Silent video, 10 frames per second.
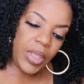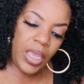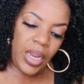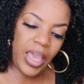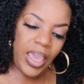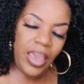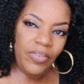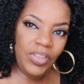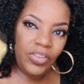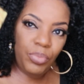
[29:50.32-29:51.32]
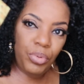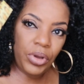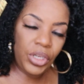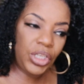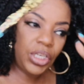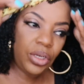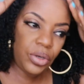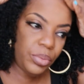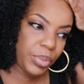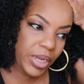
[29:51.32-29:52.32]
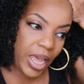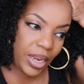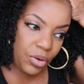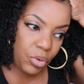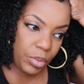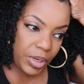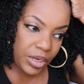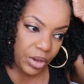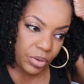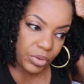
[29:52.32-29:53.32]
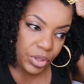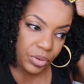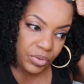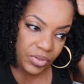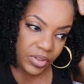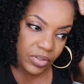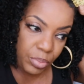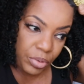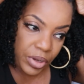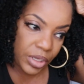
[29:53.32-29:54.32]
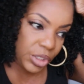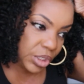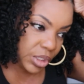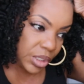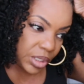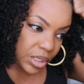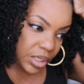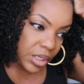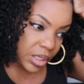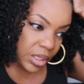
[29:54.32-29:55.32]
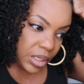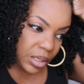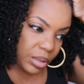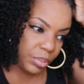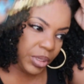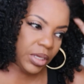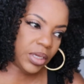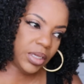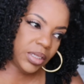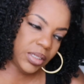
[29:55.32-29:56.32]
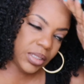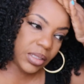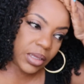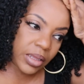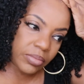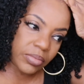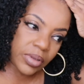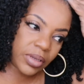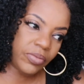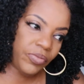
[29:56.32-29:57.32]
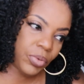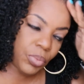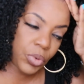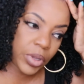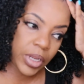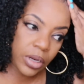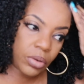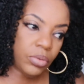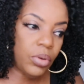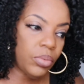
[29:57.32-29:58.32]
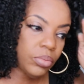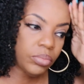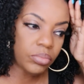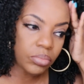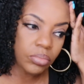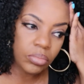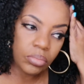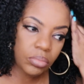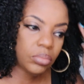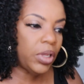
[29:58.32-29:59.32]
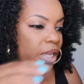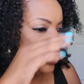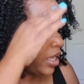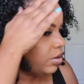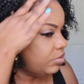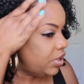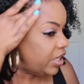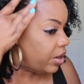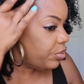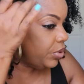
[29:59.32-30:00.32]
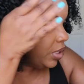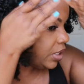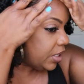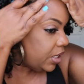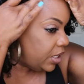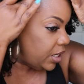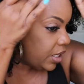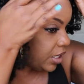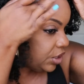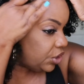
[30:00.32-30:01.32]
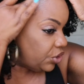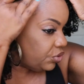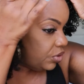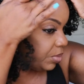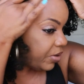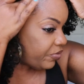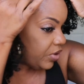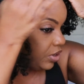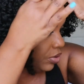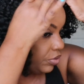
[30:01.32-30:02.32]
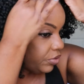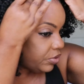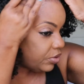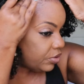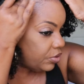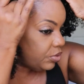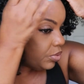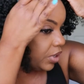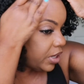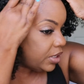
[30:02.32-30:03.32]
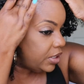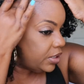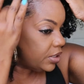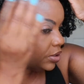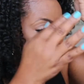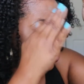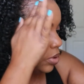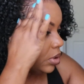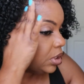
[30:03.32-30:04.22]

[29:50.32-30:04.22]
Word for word: And I have this brush here, but I normally don't use this brush because for one, I don't know, I, I don't think I really need it. I just use my fingers to do what I need to do and